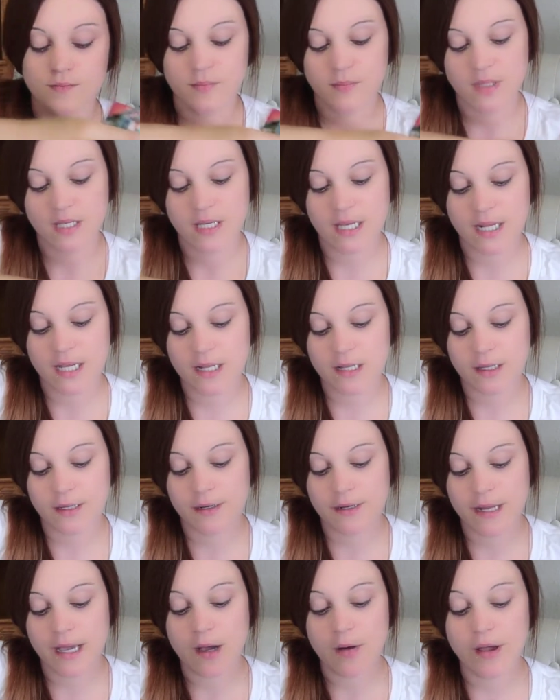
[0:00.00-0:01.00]
getting
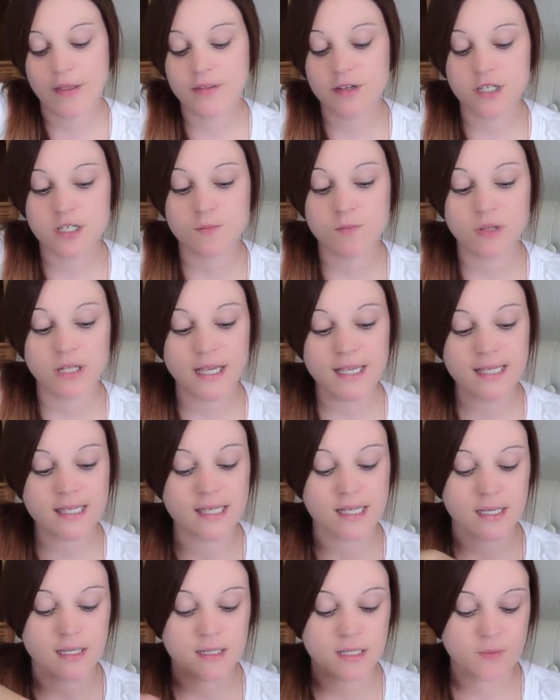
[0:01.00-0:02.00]
cleared out. And there's
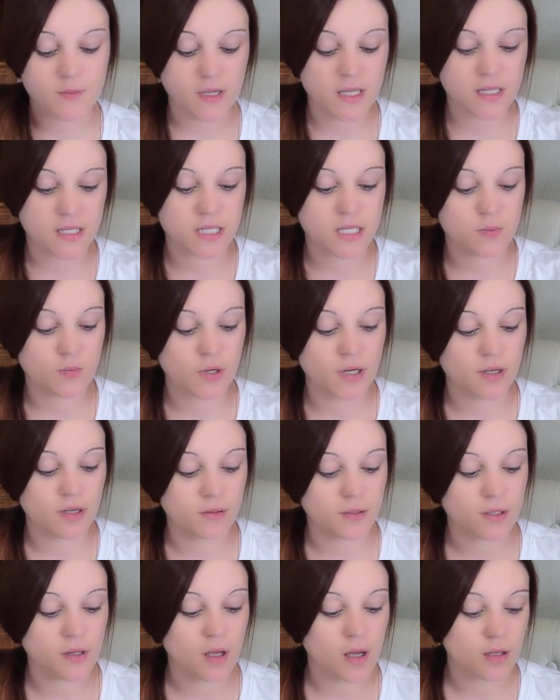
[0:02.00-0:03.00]
blessings being sprinkled
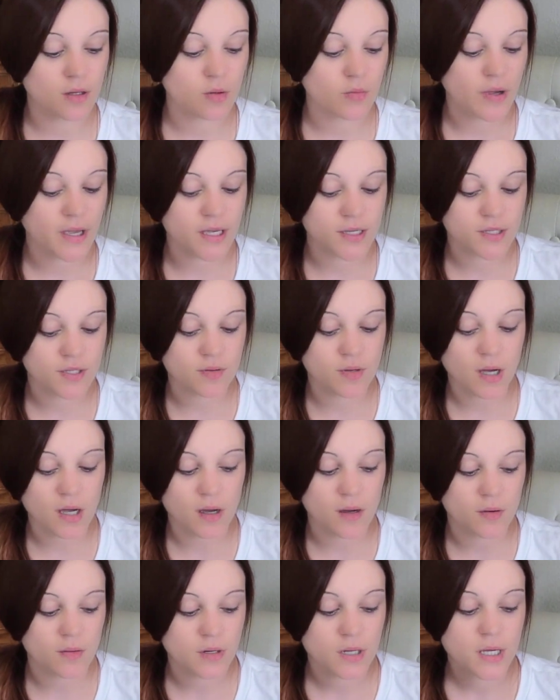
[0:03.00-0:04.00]
along the way as you
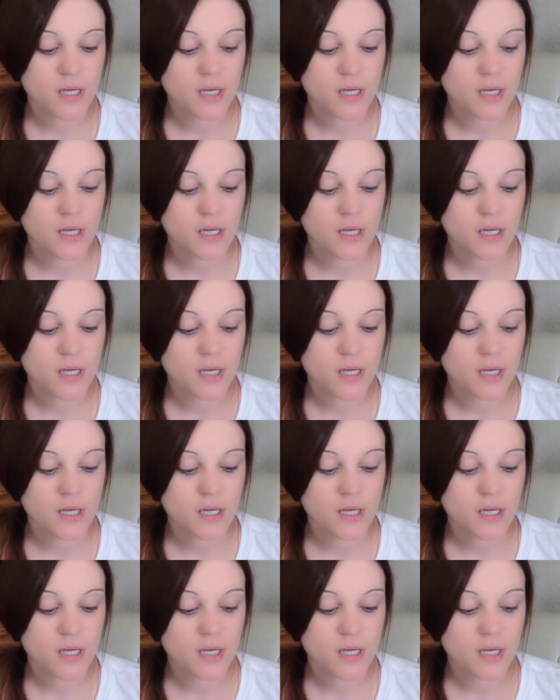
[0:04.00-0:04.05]
go.